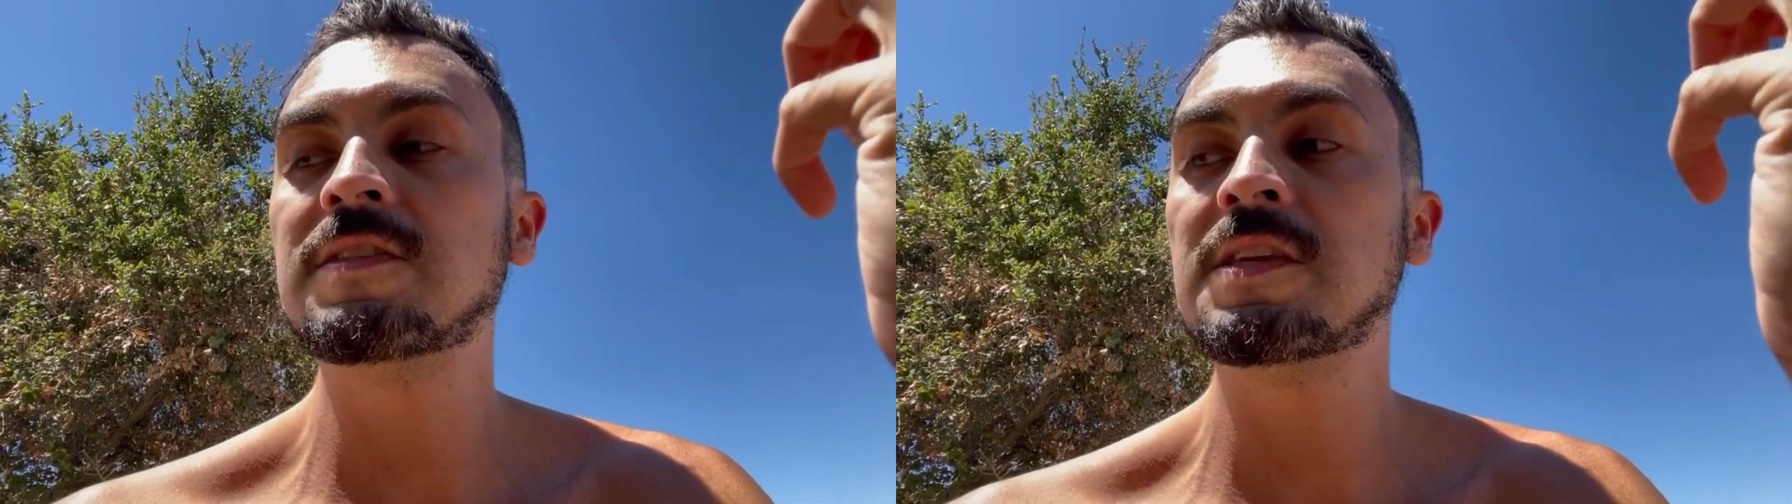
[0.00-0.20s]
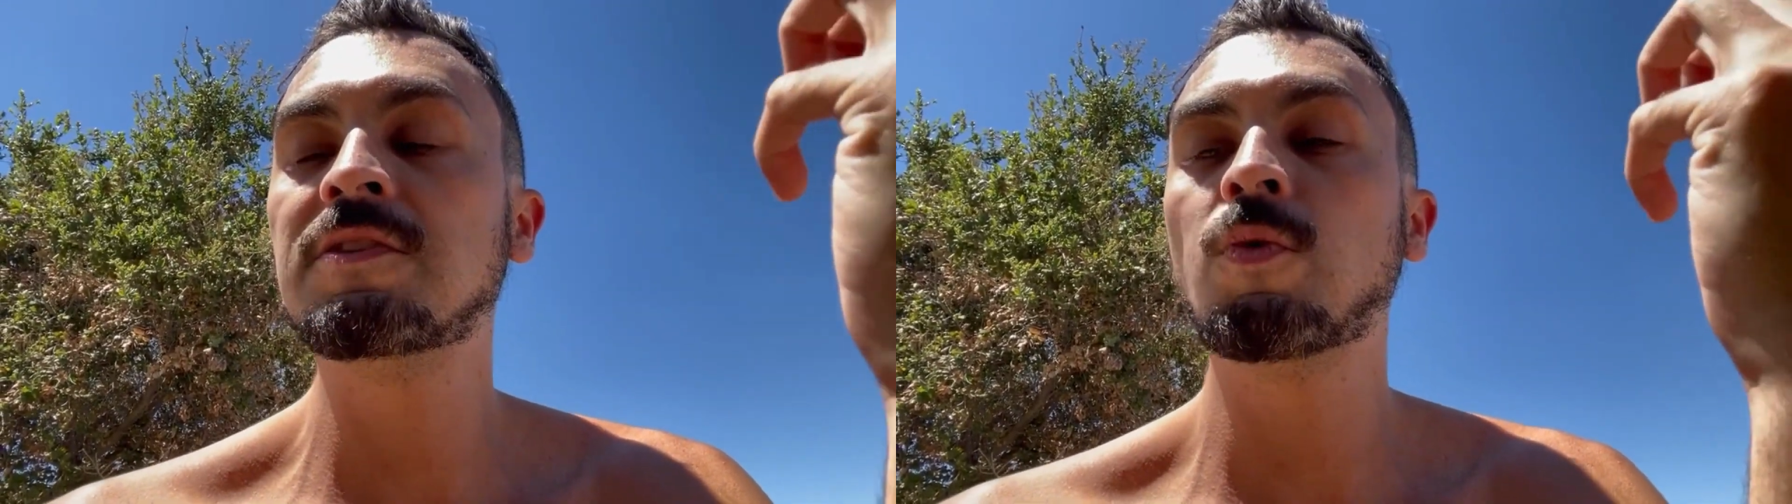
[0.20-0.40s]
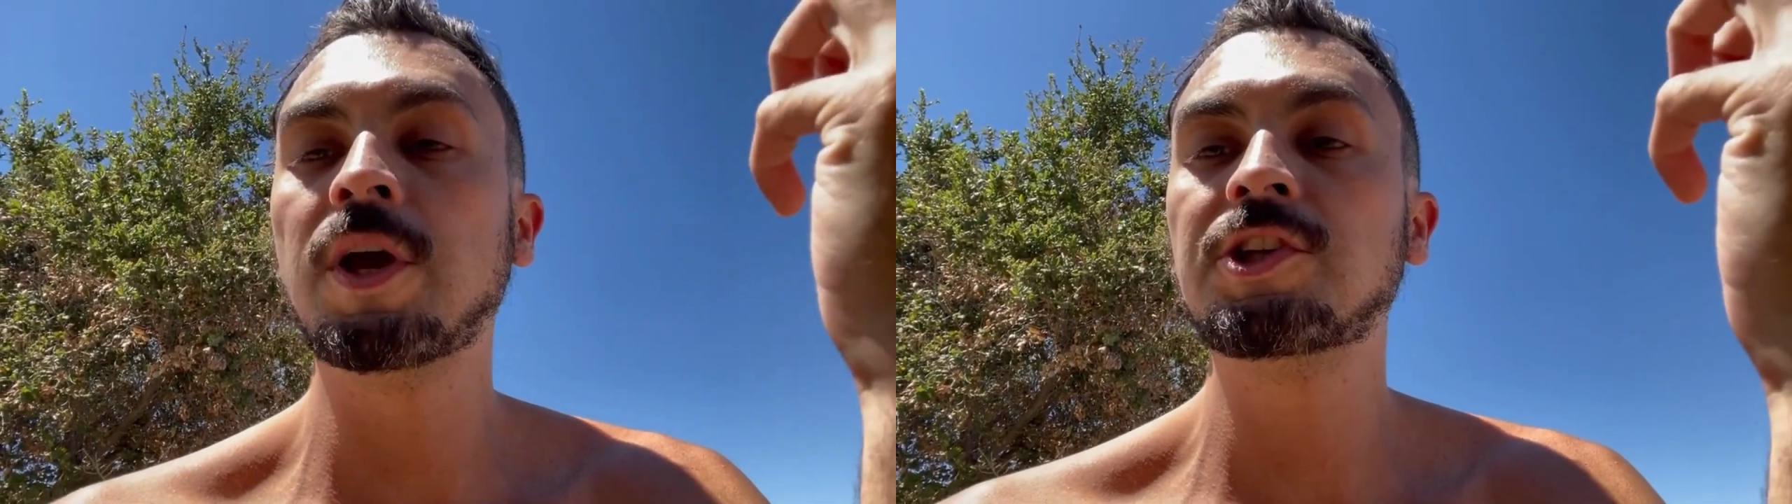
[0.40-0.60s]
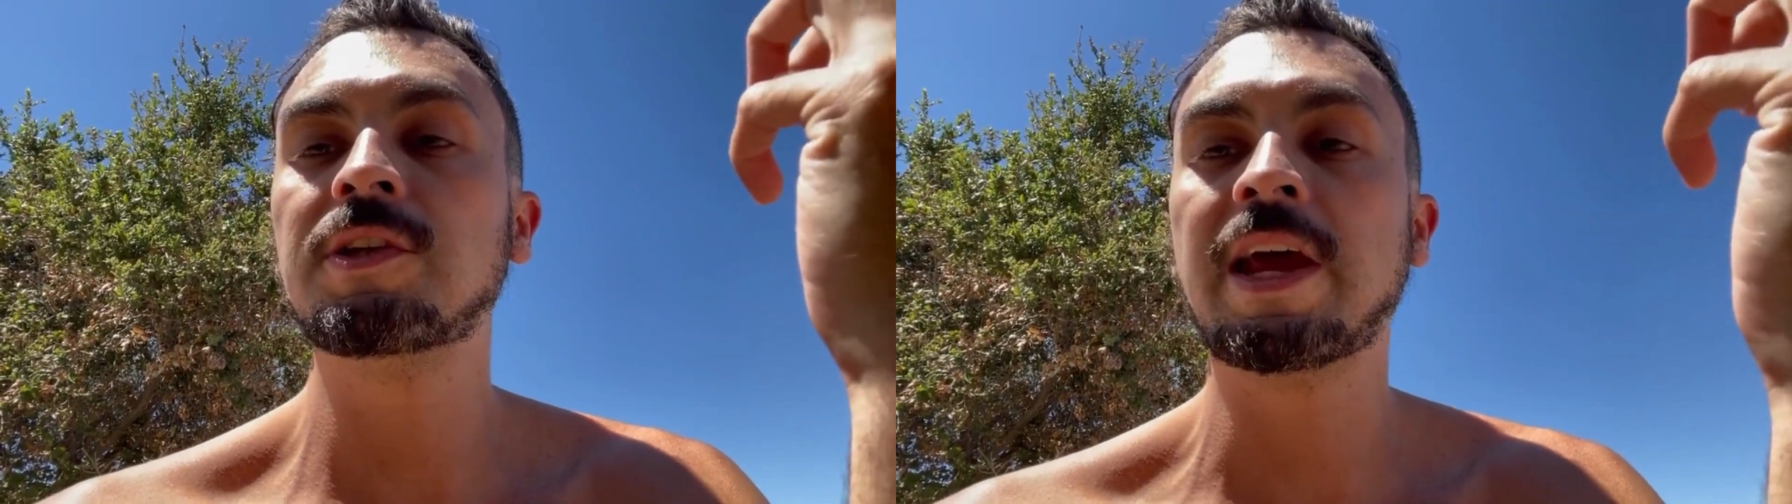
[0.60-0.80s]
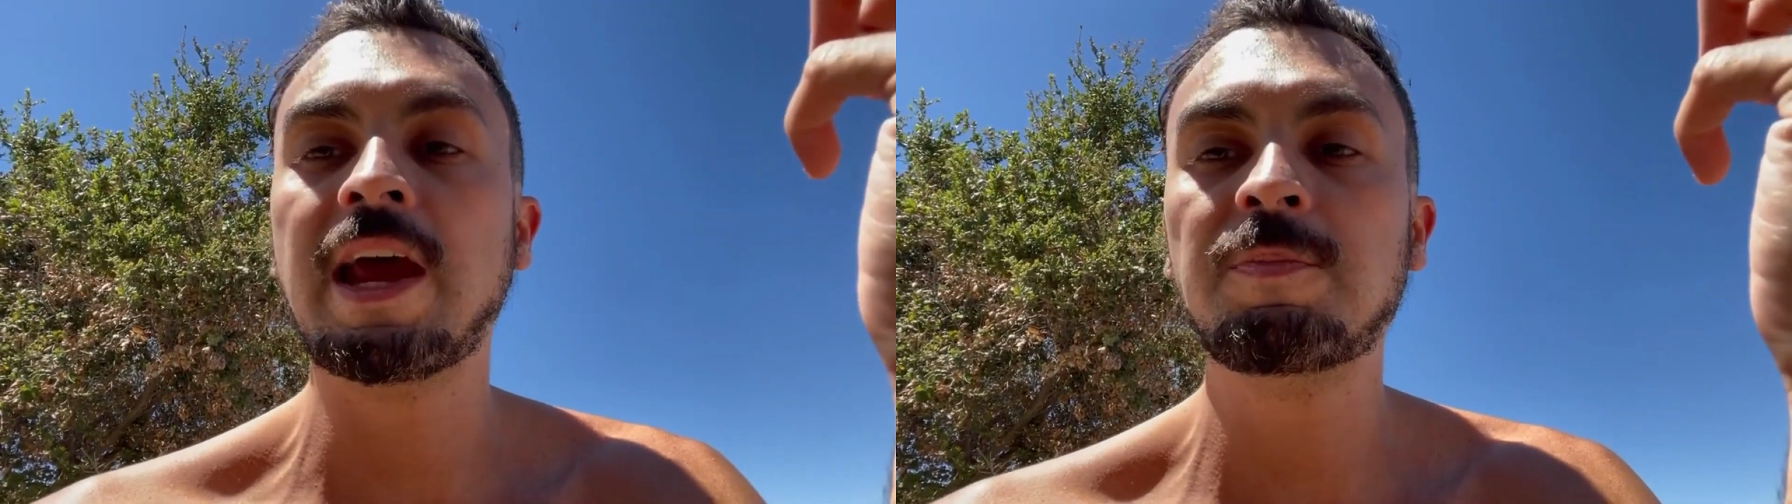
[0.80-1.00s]
situation
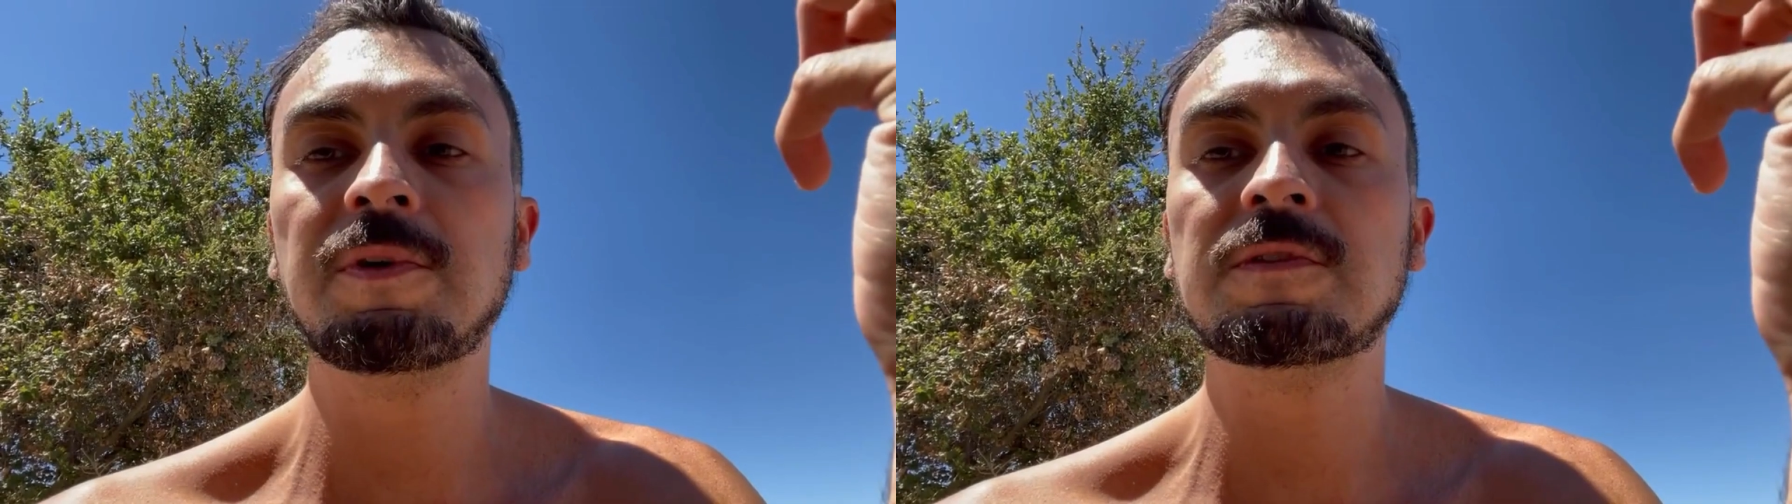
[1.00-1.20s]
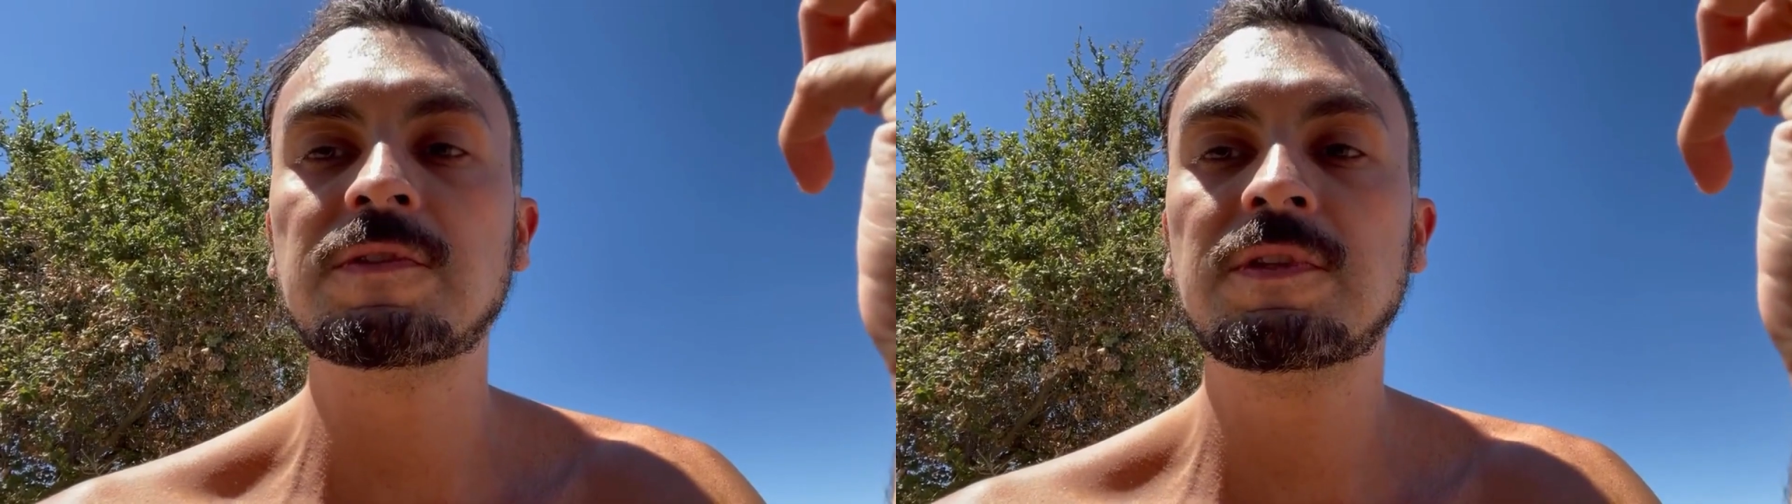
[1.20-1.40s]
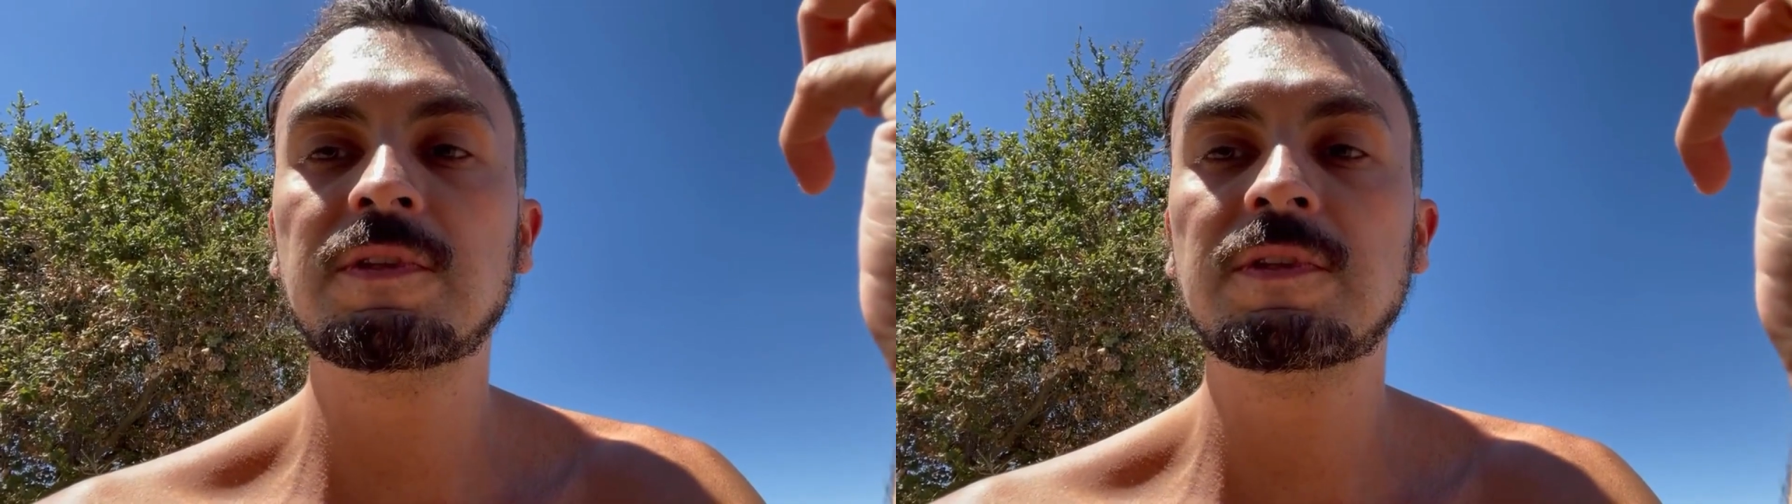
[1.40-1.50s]
happened,